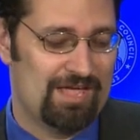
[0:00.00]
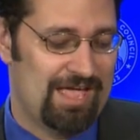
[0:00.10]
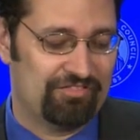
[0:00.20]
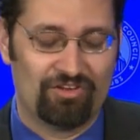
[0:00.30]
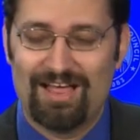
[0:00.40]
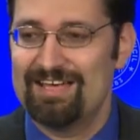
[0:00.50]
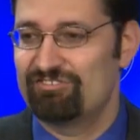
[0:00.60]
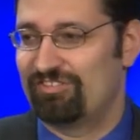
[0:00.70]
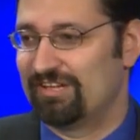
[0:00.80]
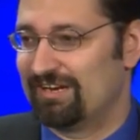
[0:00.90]
And the
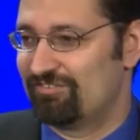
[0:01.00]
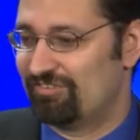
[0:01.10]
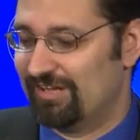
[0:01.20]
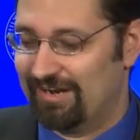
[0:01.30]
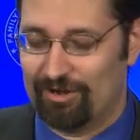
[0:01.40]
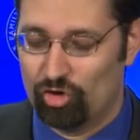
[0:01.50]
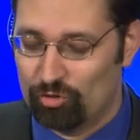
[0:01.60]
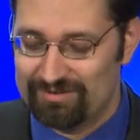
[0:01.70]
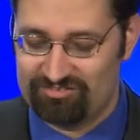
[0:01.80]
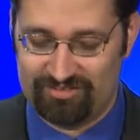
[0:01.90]
last thing I said, I
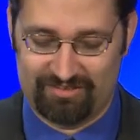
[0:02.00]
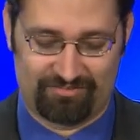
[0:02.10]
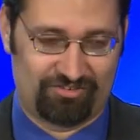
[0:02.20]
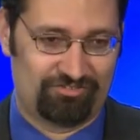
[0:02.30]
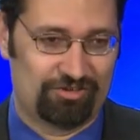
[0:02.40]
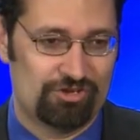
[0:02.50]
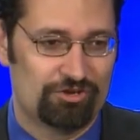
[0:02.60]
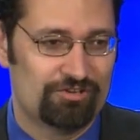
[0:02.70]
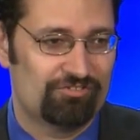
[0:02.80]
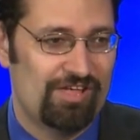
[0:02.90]
always say this, I said,
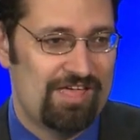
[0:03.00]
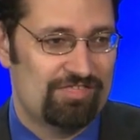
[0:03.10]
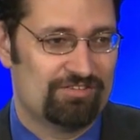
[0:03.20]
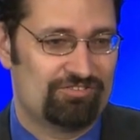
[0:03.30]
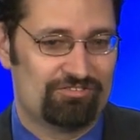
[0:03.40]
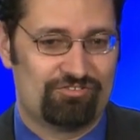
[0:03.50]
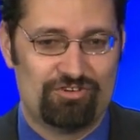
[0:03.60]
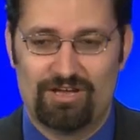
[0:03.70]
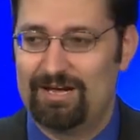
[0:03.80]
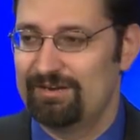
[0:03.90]
notice this is
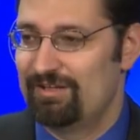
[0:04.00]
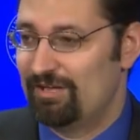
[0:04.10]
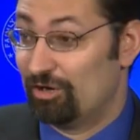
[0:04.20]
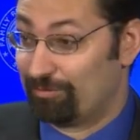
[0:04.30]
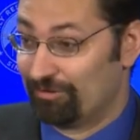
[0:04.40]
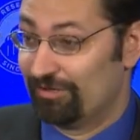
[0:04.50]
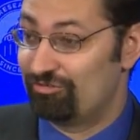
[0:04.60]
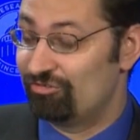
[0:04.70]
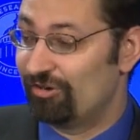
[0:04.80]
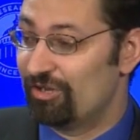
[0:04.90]
not a
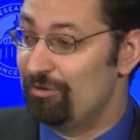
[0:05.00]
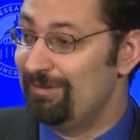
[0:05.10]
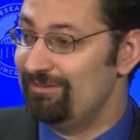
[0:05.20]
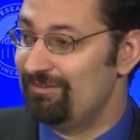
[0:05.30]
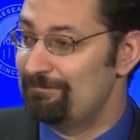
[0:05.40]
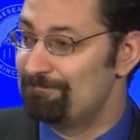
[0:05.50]
religious argument,